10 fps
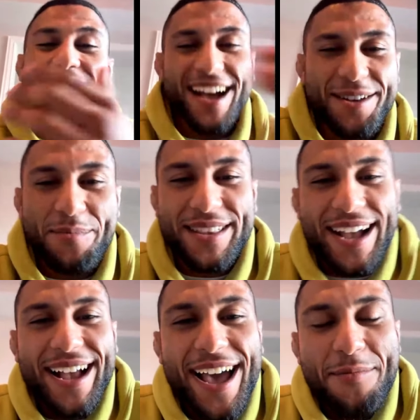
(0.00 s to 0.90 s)
can, I can be
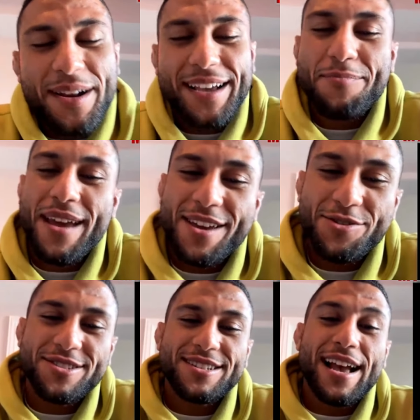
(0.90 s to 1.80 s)
that guy, but like, man, you
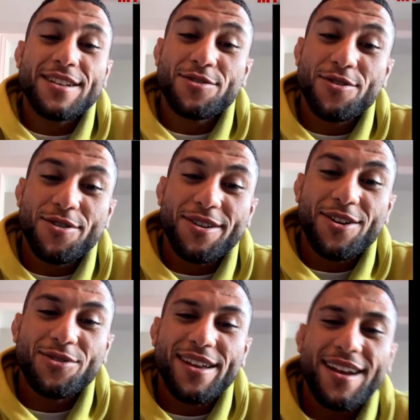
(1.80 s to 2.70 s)
should just ask her, you
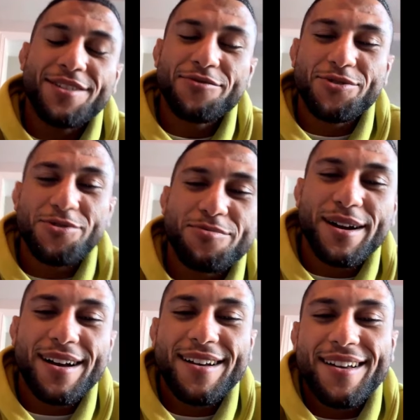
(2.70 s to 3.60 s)
know, the interview.
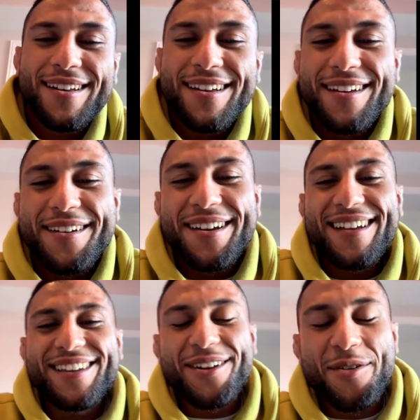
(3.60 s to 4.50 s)
But,
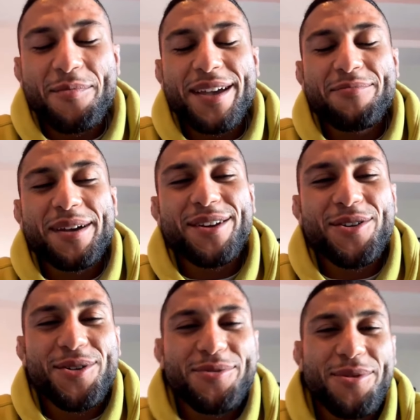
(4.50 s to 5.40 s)
you know, me, me and
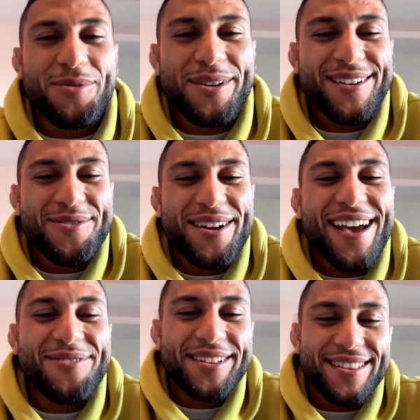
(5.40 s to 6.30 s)
her, we're, we're
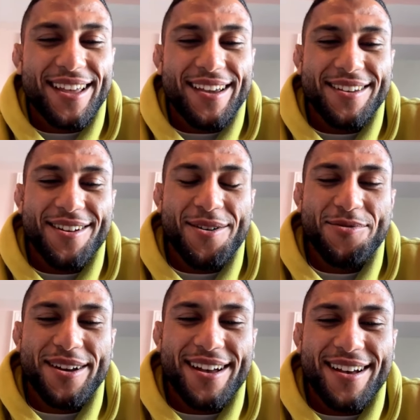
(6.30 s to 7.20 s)
having a thing, you
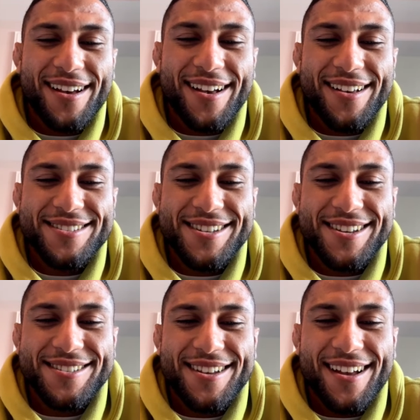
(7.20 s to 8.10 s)
know. Uh,
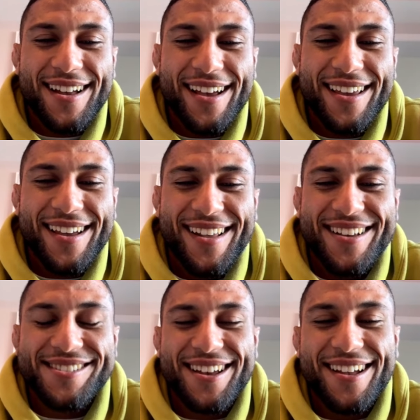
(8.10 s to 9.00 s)
she's, uh, again, like
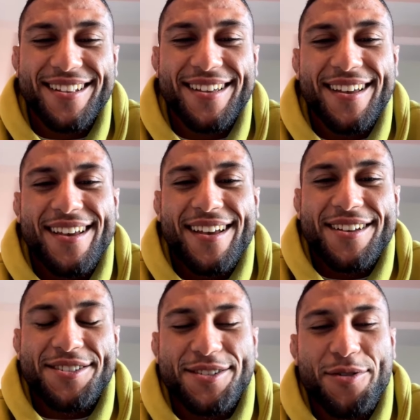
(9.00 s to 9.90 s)
I said,
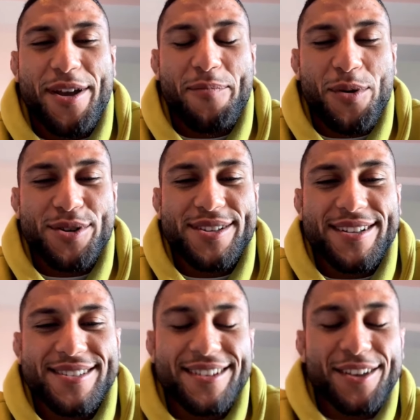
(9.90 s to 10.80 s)
she's a great
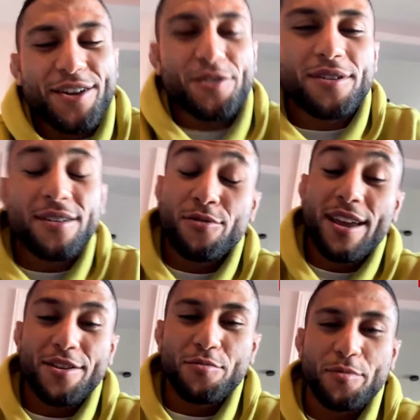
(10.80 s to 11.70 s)
person. She's a
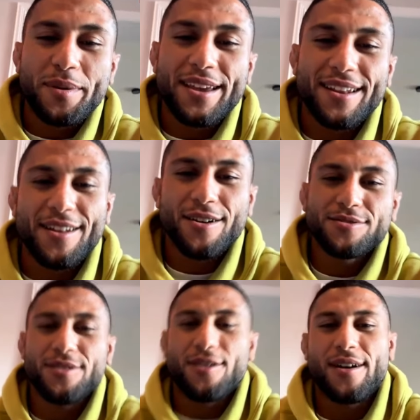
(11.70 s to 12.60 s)
great human being, you know.
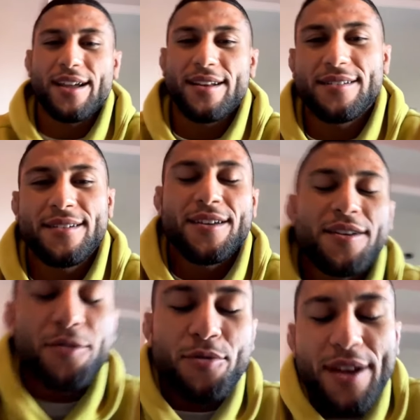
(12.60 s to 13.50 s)
So, and
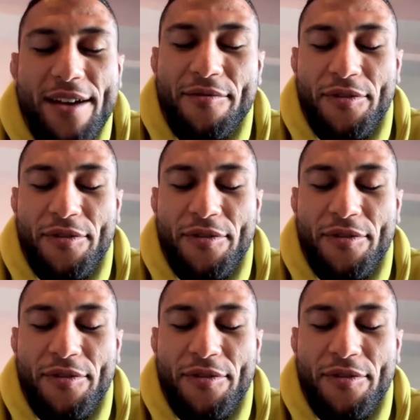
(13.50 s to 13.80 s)
we're having